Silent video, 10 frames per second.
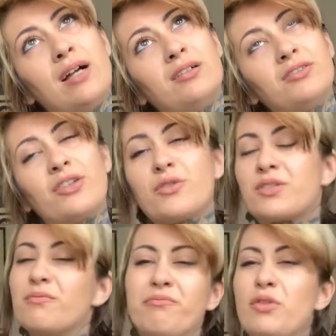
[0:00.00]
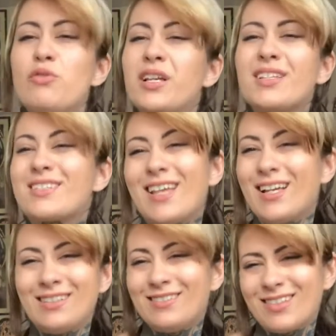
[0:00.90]
there was mucus
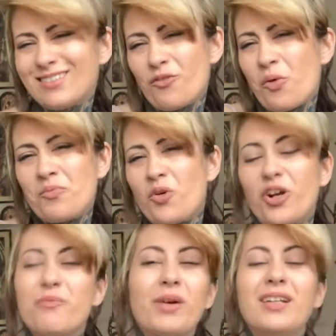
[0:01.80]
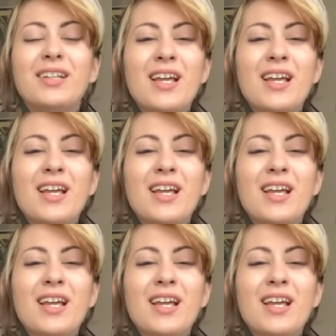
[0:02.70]
and one more, but